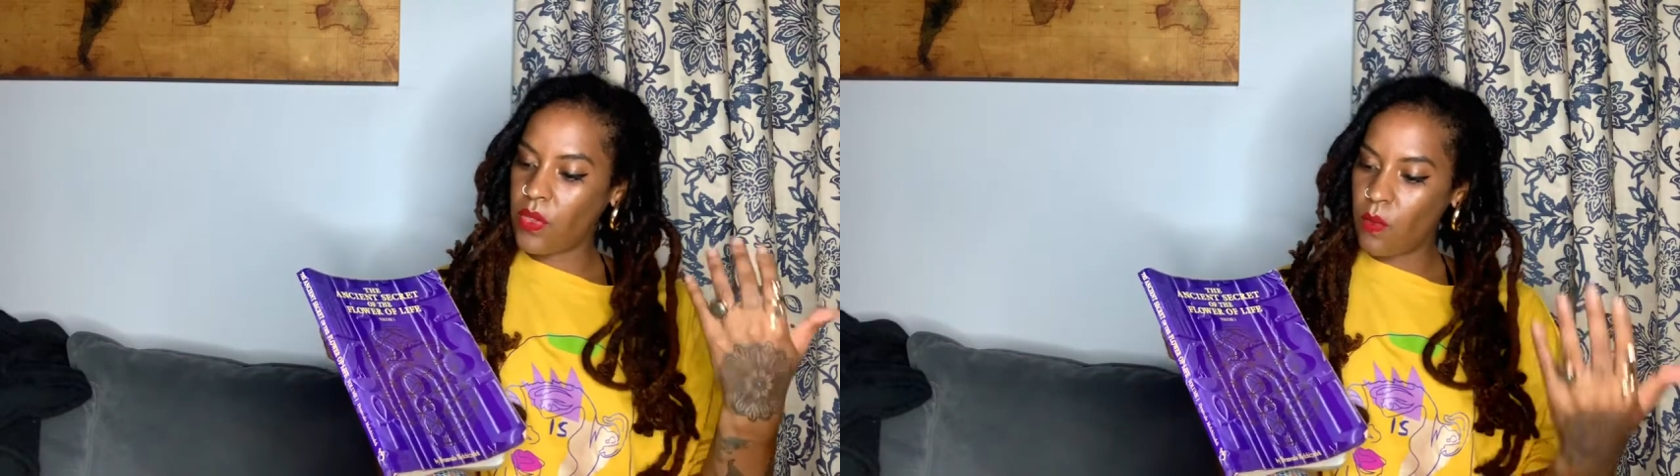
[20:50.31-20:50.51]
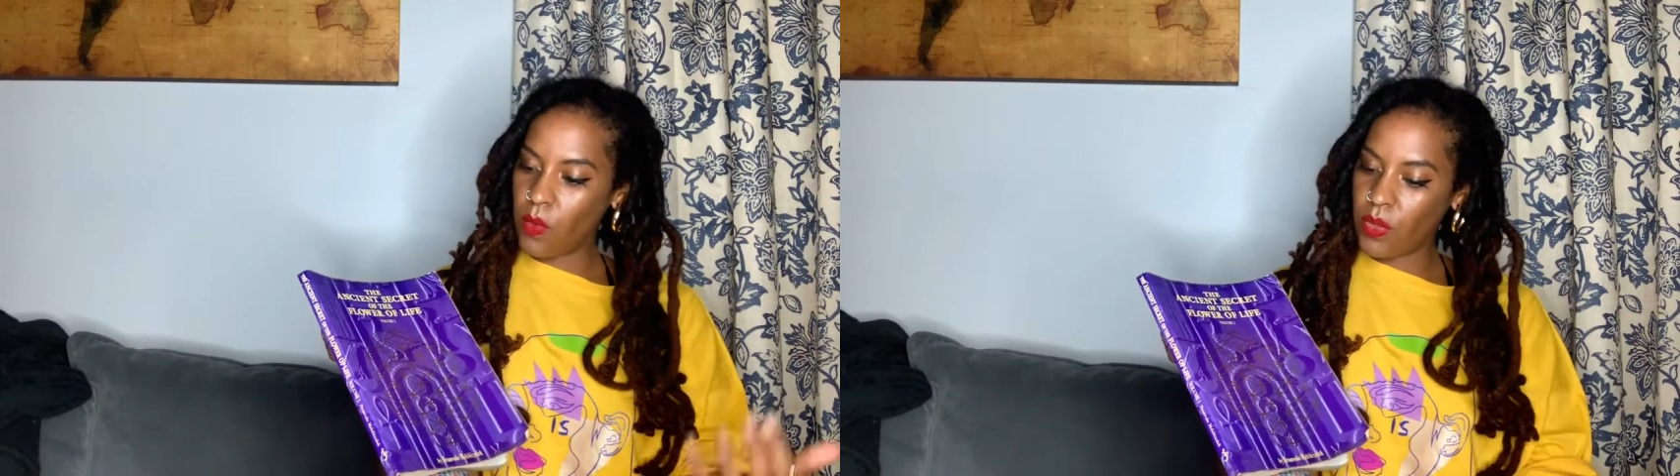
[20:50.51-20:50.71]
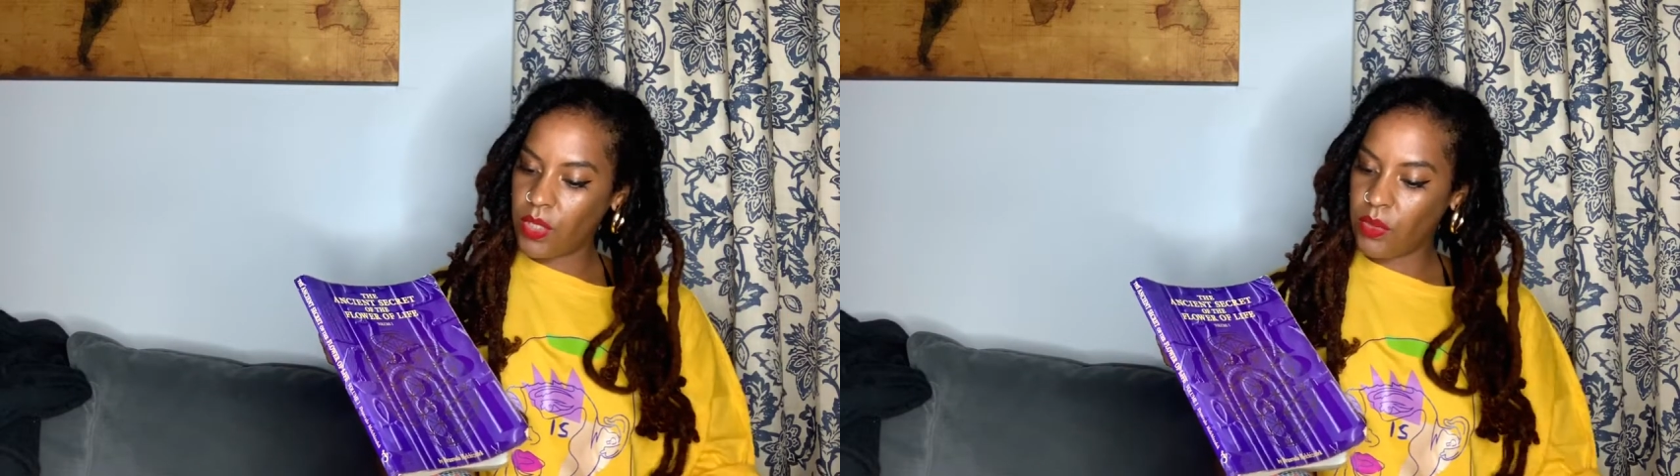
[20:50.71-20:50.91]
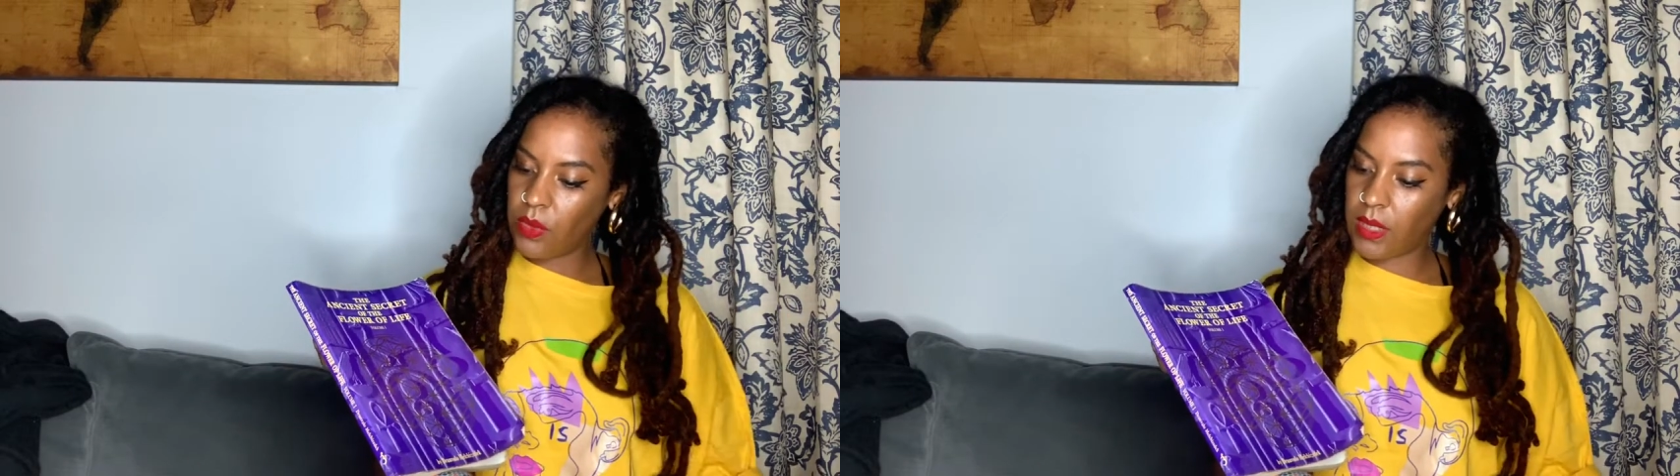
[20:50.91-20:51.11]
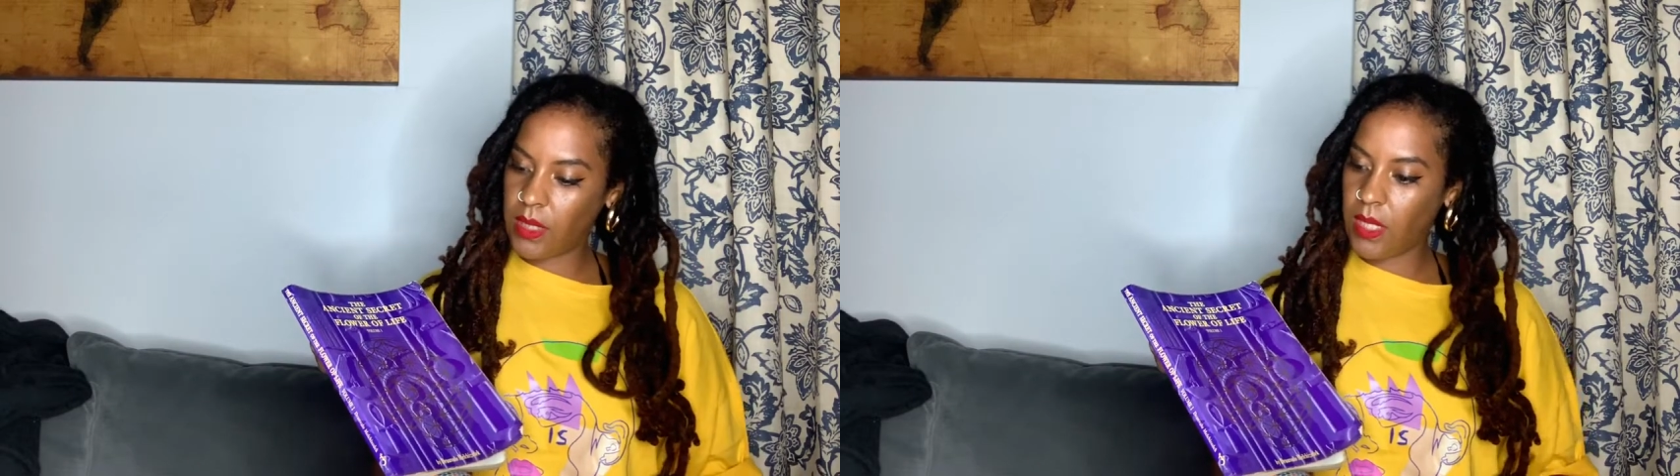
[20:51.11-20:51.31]
the more you
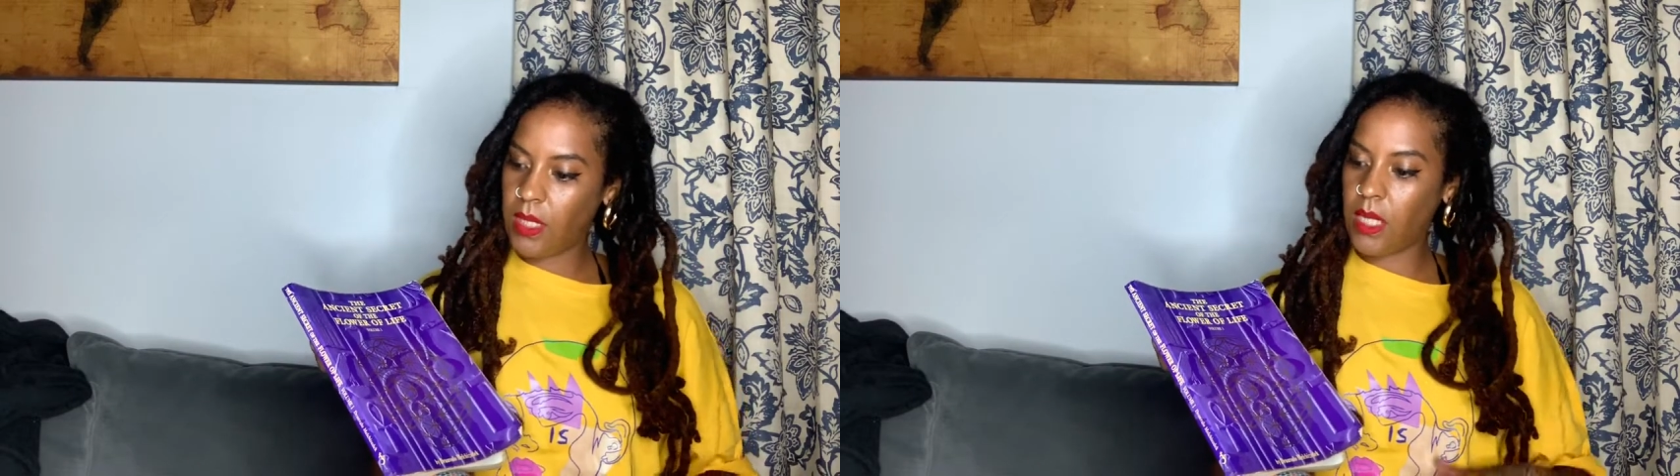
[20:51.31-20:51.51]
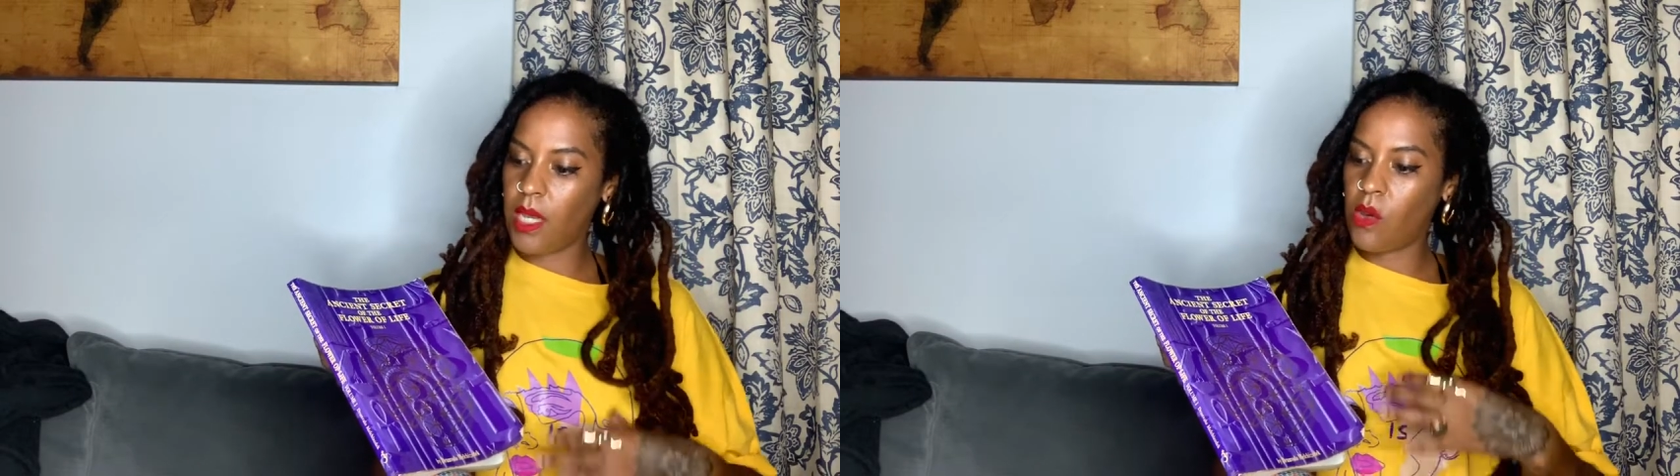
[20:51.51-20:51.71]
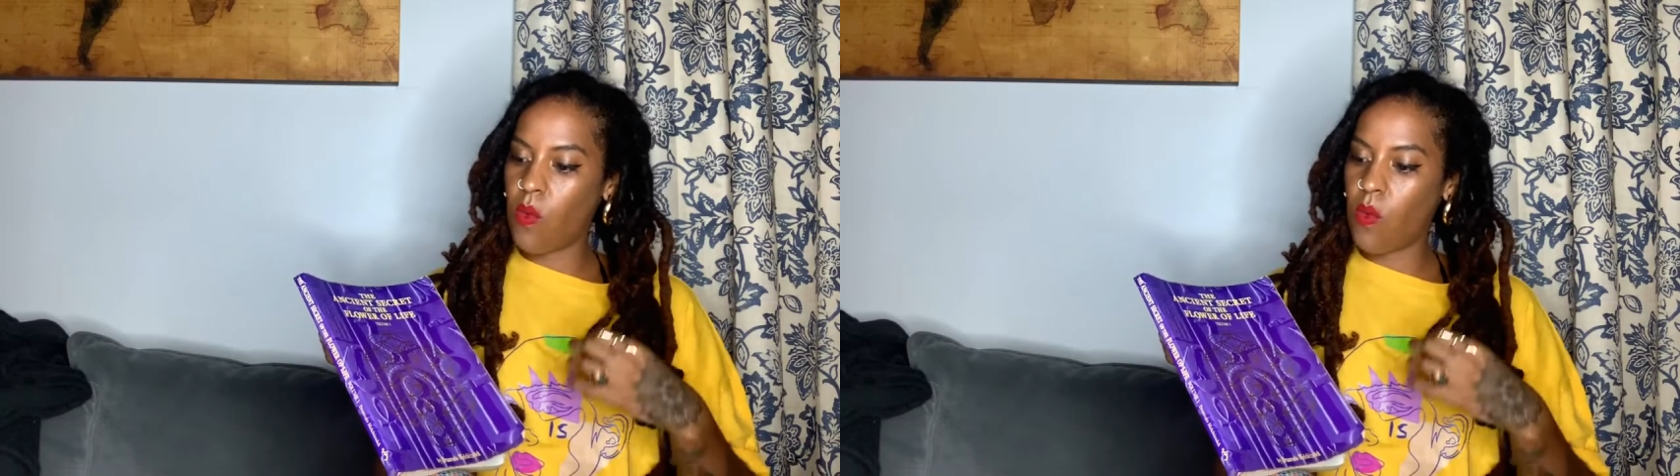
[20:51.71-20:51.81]
see like,